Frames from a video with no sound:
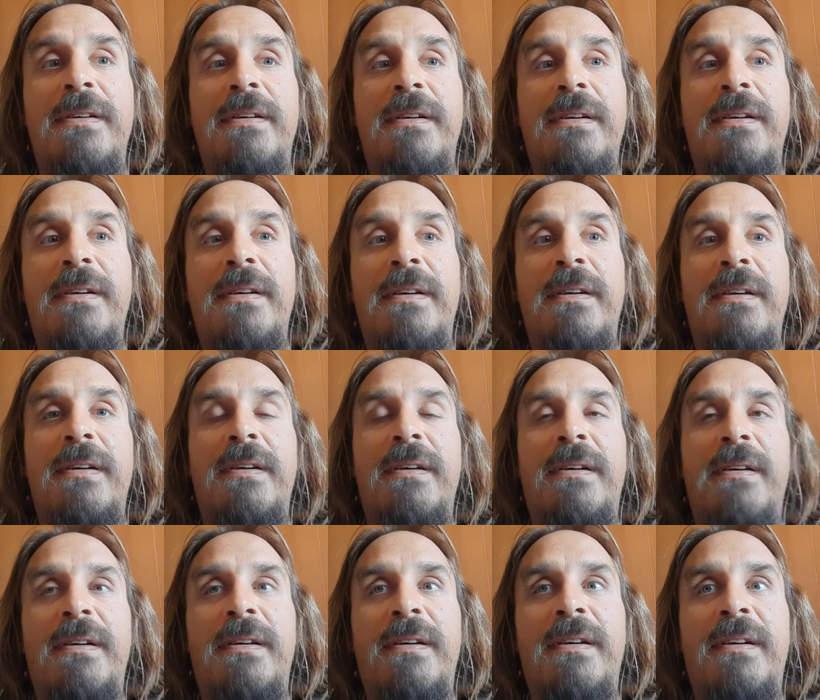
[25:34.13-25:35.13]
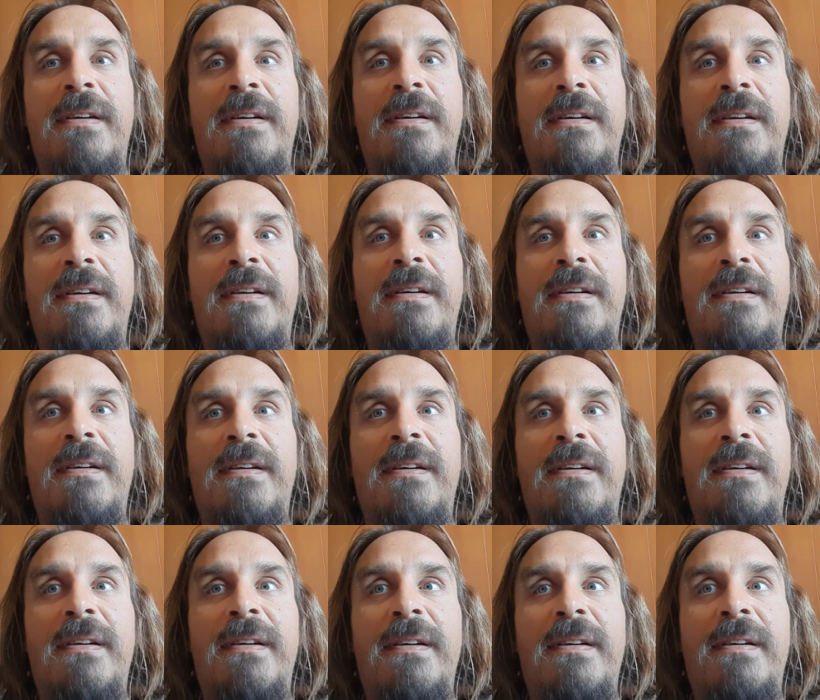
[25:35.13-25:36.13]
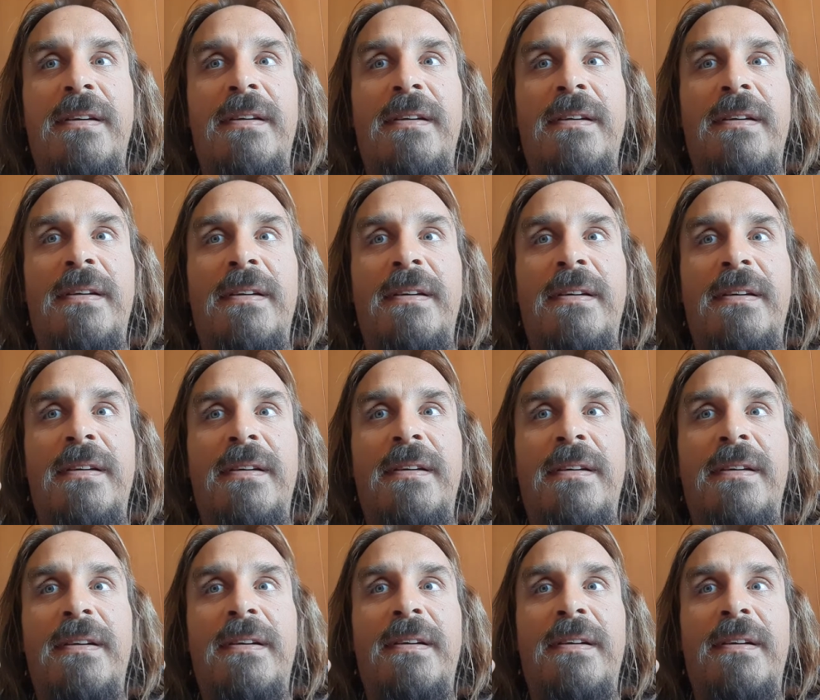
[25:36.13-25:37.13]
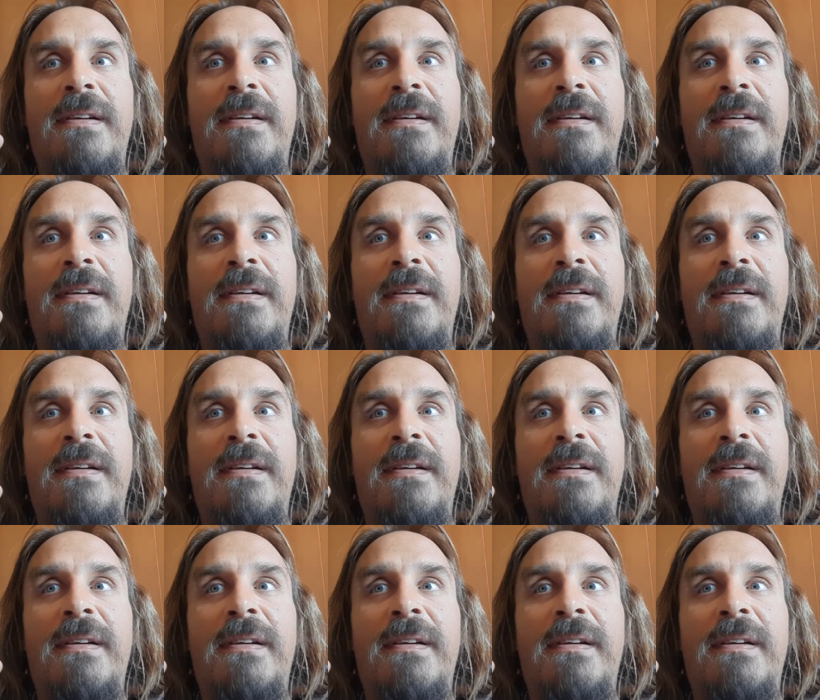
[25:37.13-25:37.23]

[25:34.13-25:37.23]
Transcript: [no speech]